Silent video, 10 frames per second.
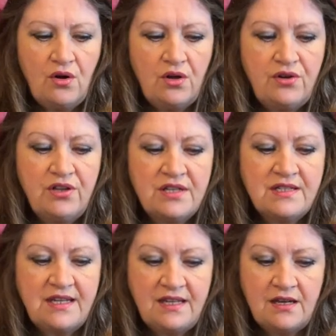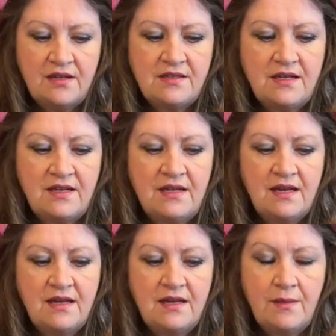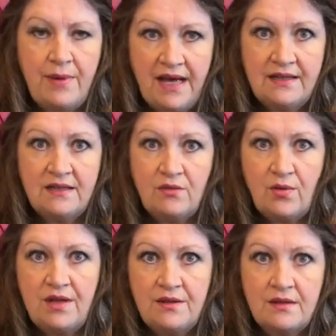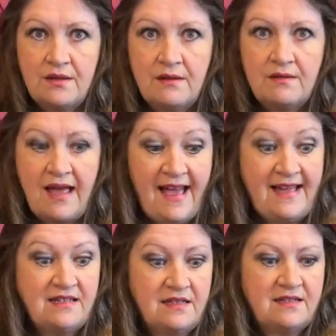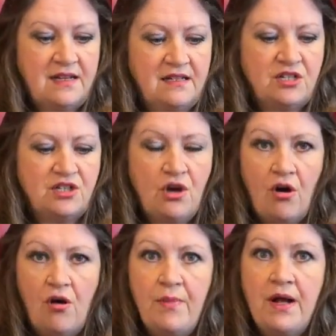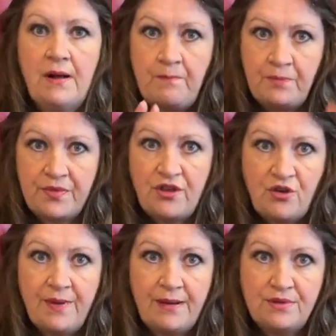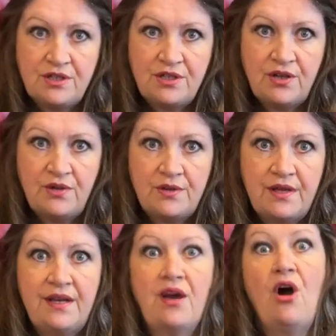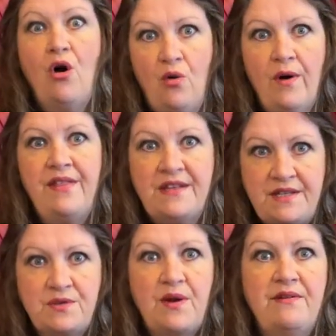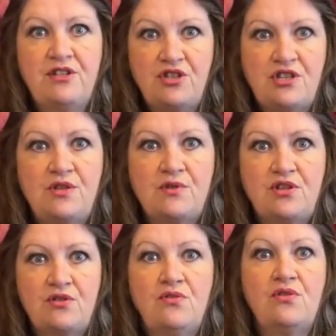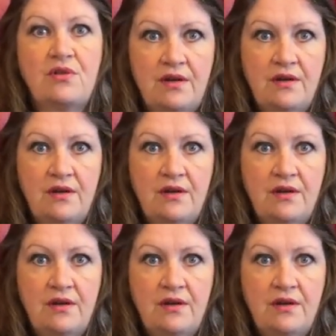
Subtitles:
another tea cosy pattern with the head at the centre top, you'll be able to think, oh, well, this is where I just do a stalk.